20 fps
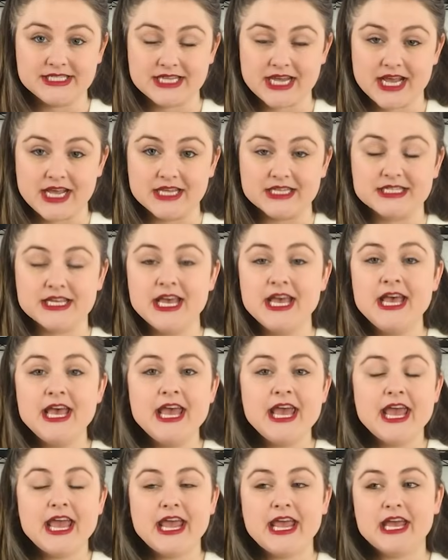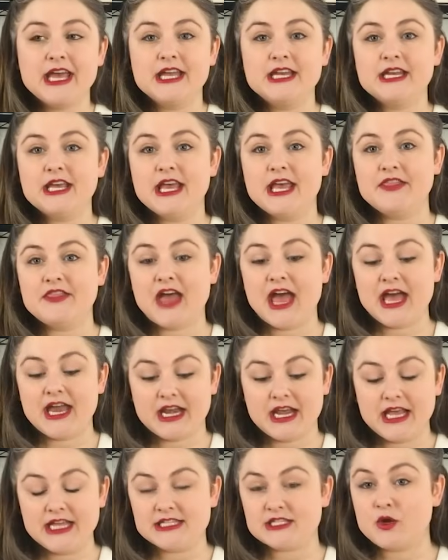state and
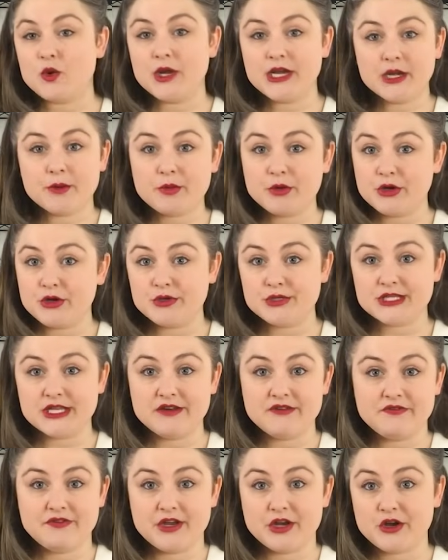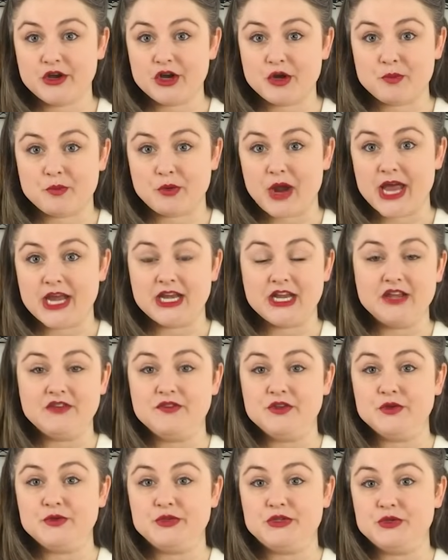that it's going to produce inferior bread
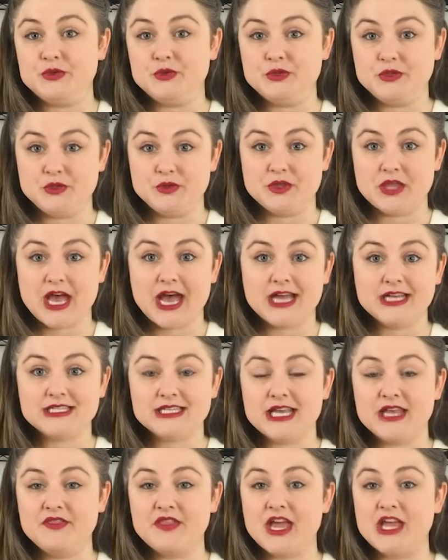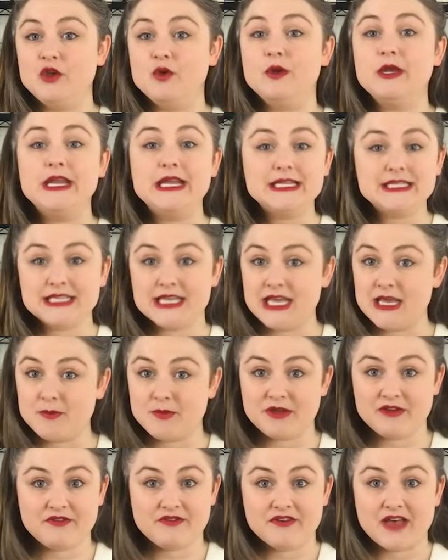if you do that, and that you need to
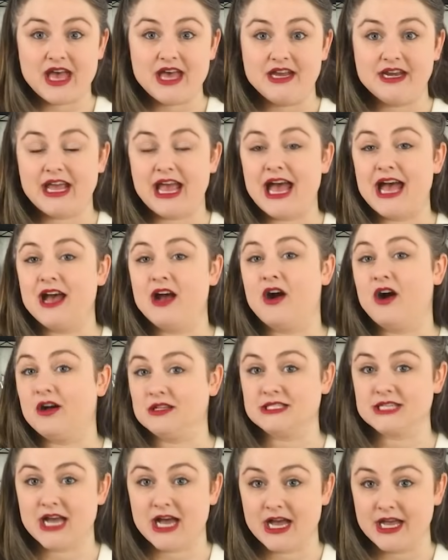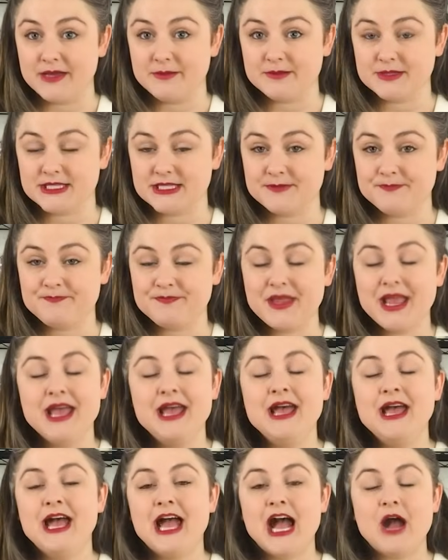keep it fed at all times.
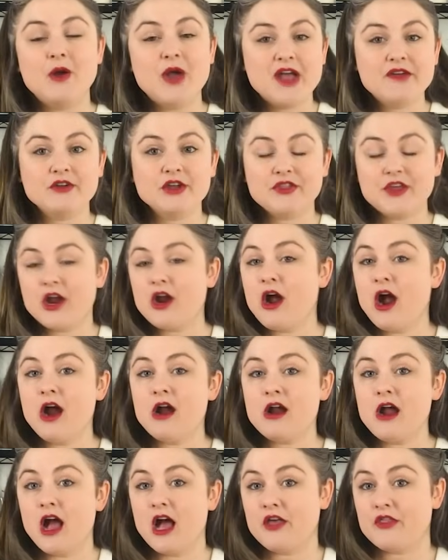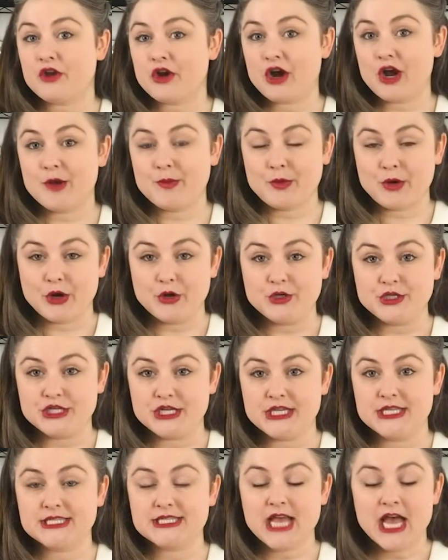However, there are other
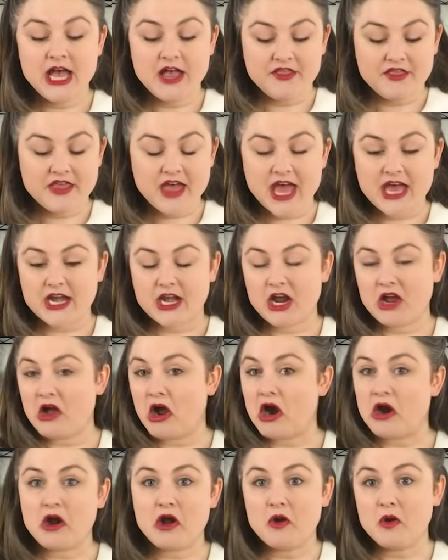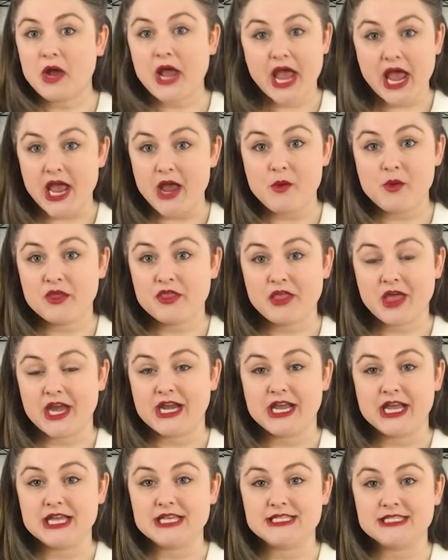approaches that are okay with
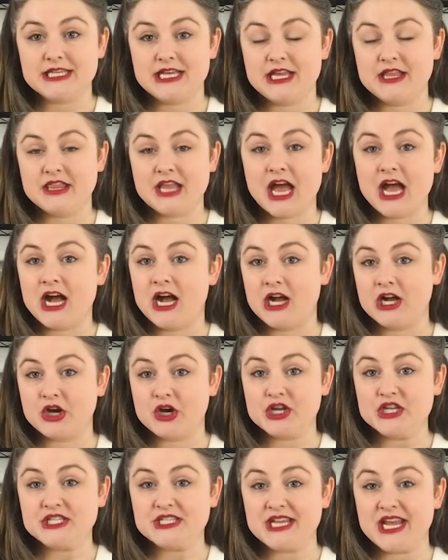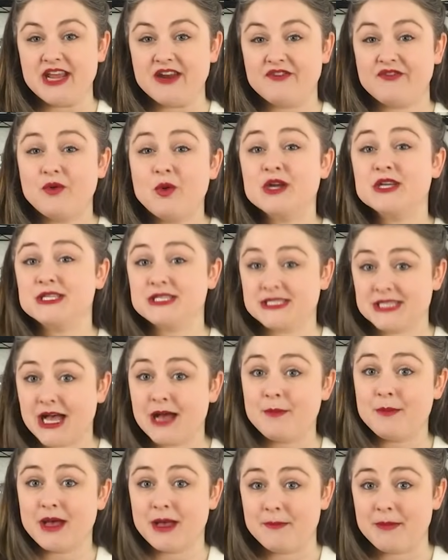letting it sit in that hungry state for
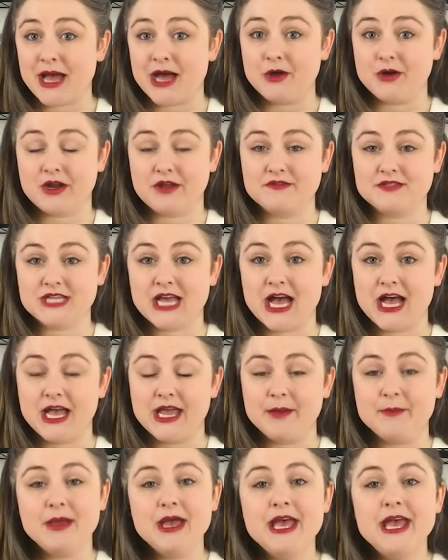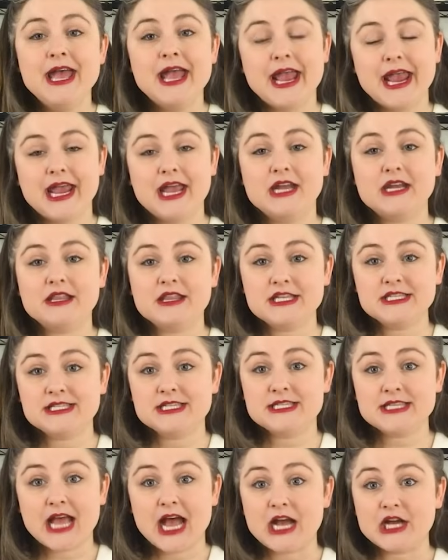some amount of time, and
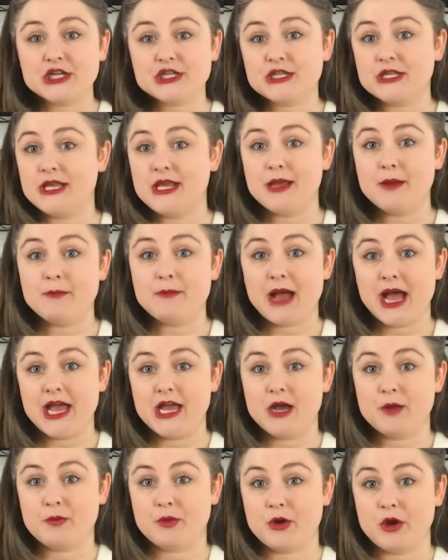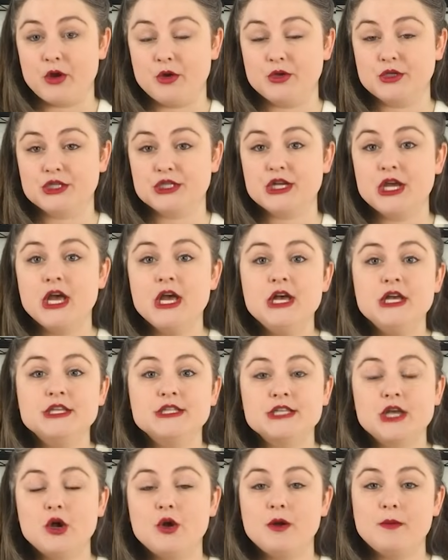this is actually my approach.
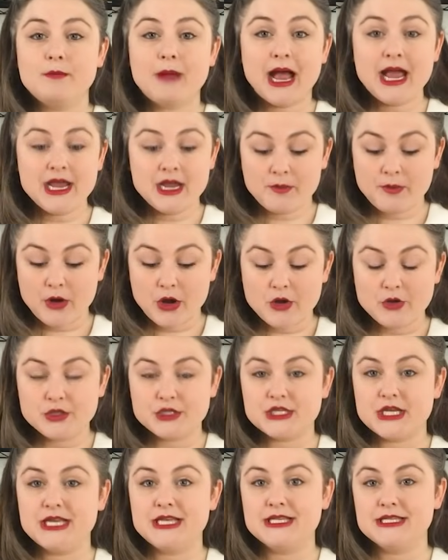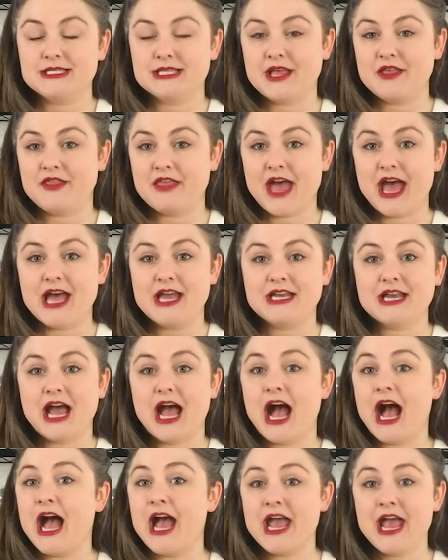So my approach is that
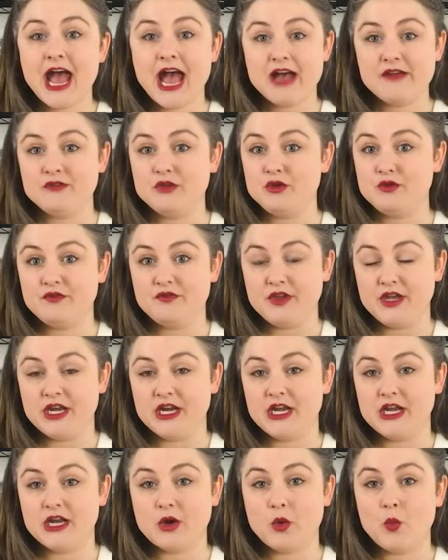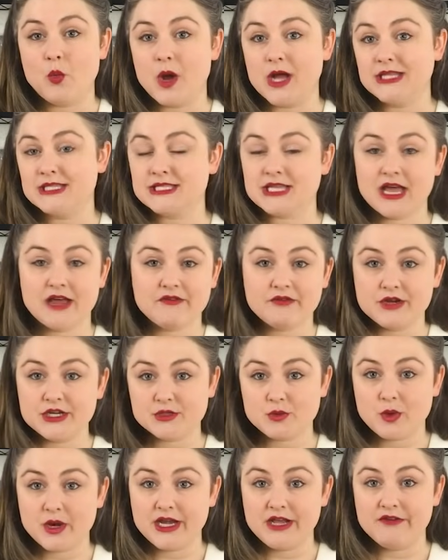I have you feed it once every
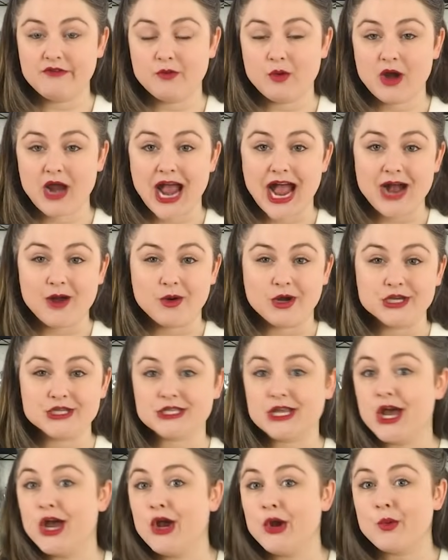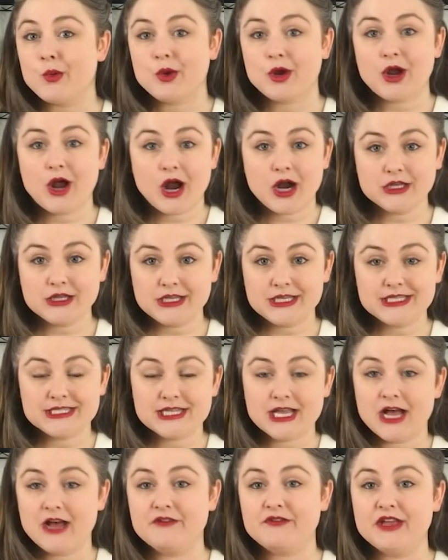24 hours,
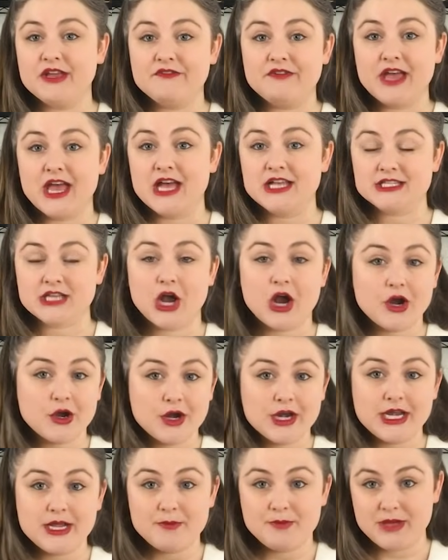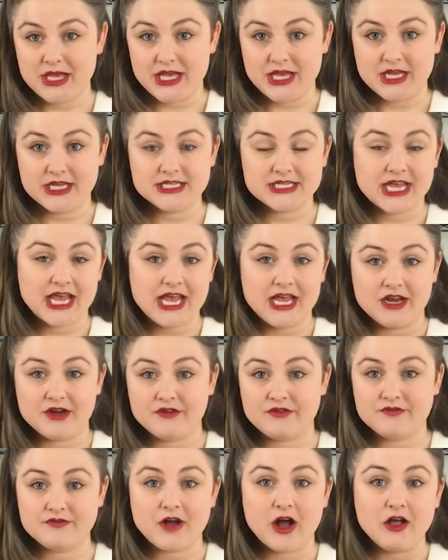regardless of if it has already peaked
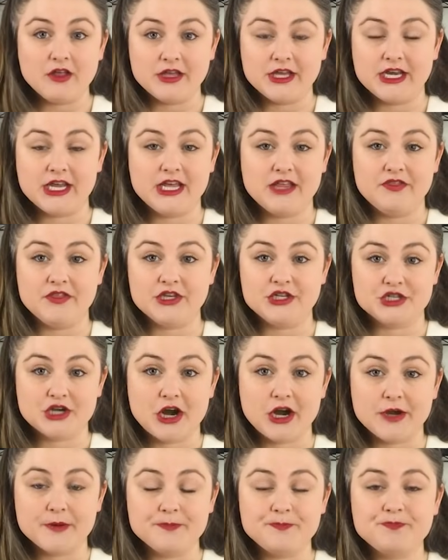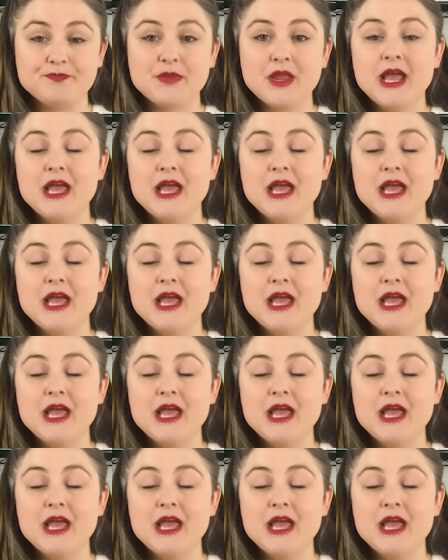and fallen in the jar.